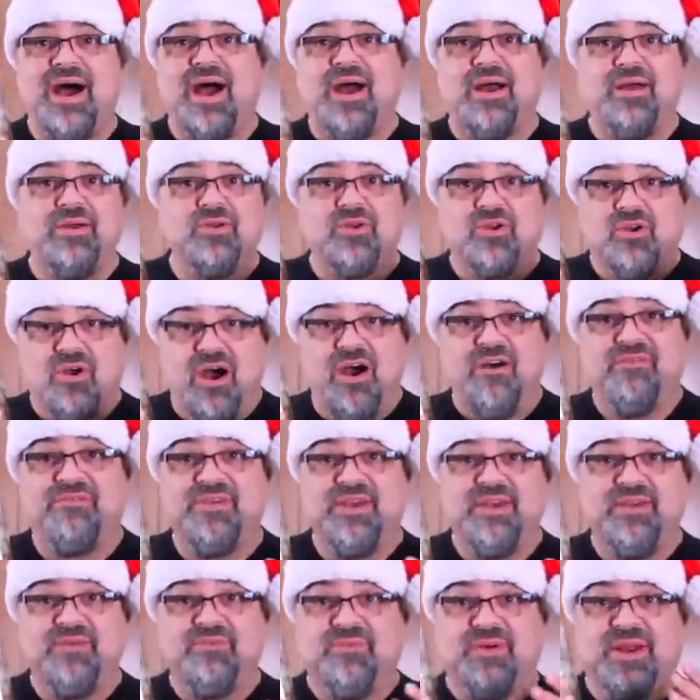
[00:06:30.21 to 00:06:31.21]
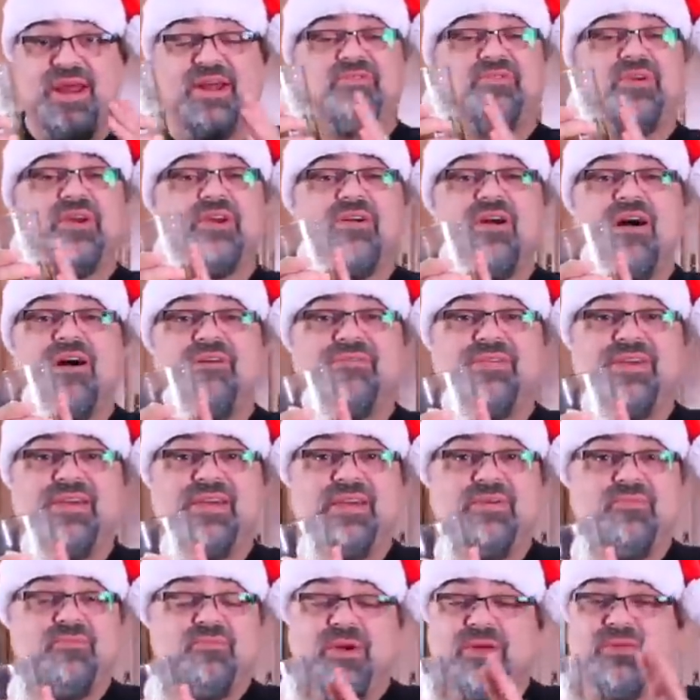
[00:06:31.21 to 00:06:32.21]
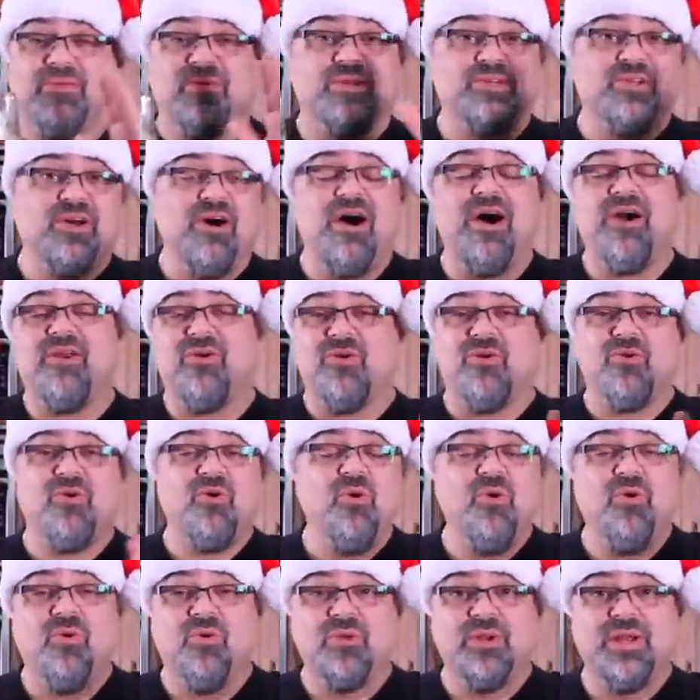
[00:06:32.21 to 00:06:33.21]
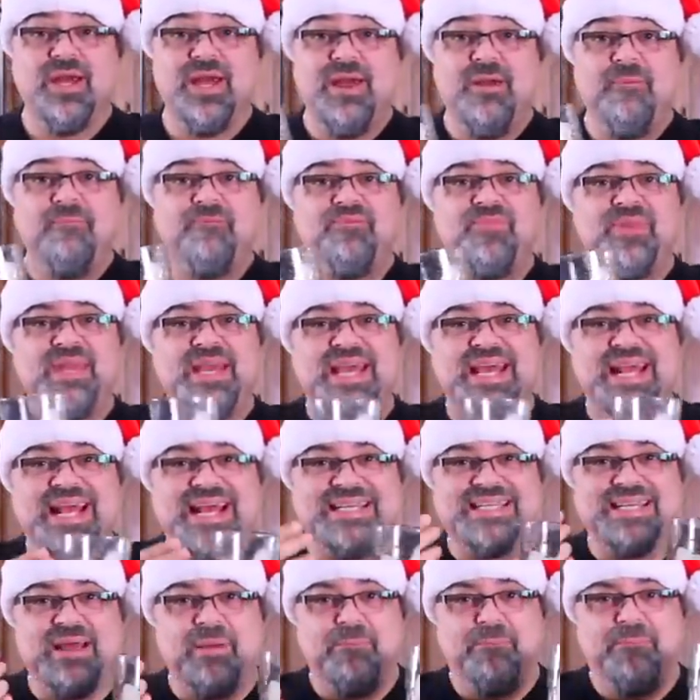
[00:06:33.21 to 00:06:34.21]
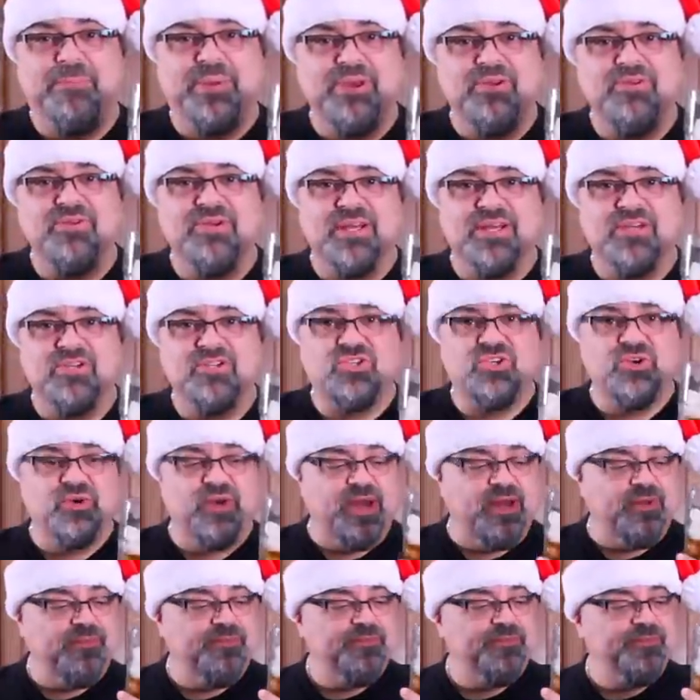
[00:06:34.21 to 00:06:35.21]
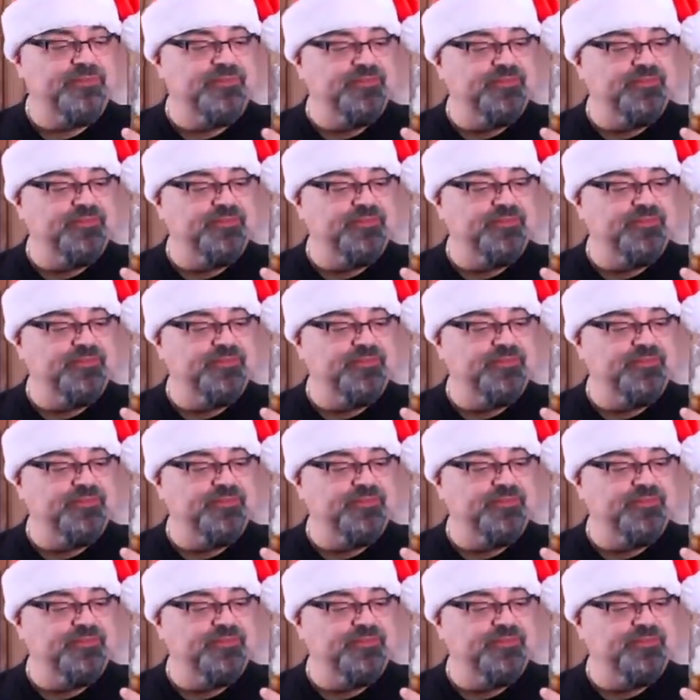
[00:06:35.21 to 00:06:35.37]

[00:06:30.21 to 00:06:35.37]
I, coffee, when I drink coffee, whether it's hot or cold, it has that bitterness to it.